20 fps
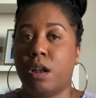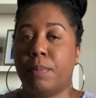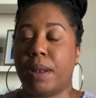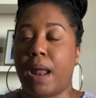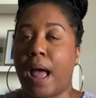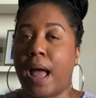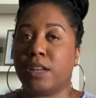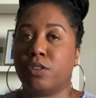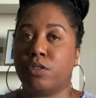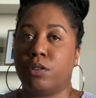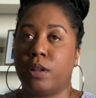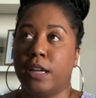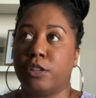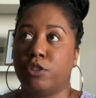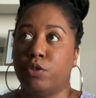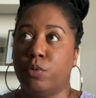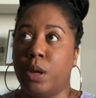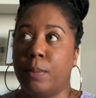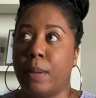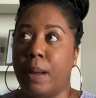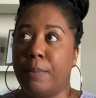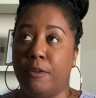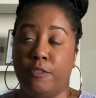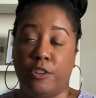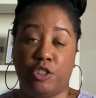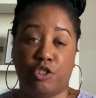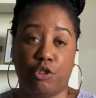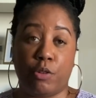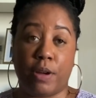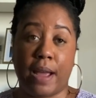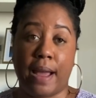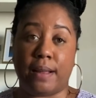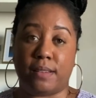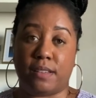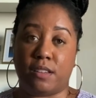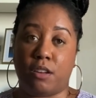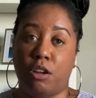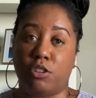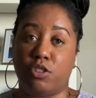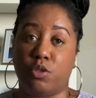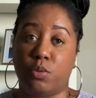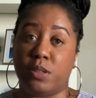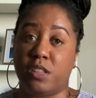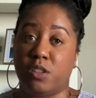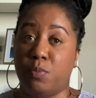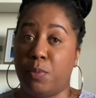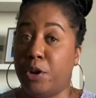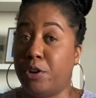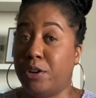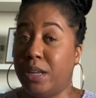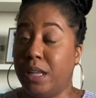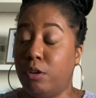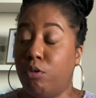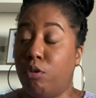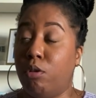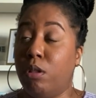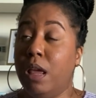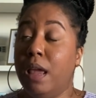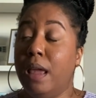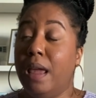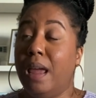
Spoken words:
But I do like doing my provisional cast on to a spare needle.